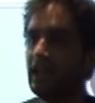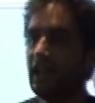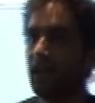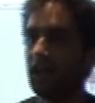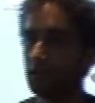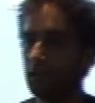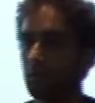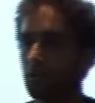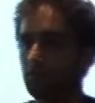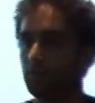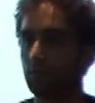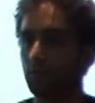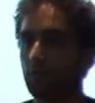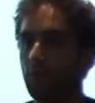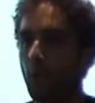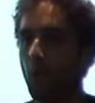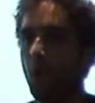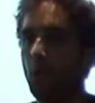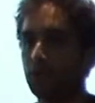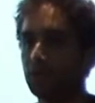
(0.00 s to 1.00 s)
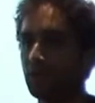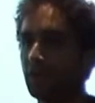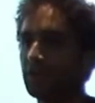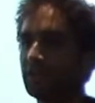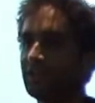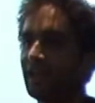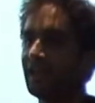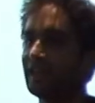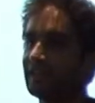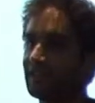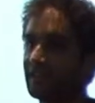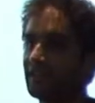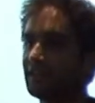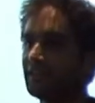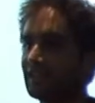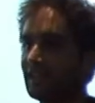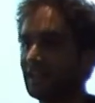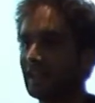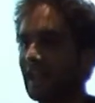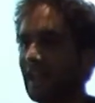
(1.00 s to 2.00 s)
and you want to report on data
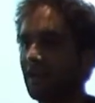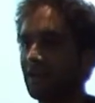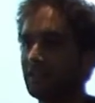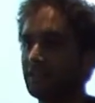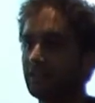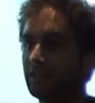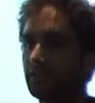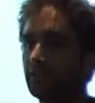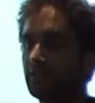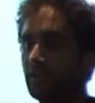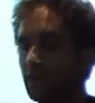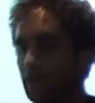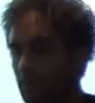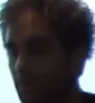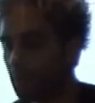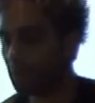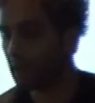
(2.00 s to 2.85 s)
that's sitting out in Studio.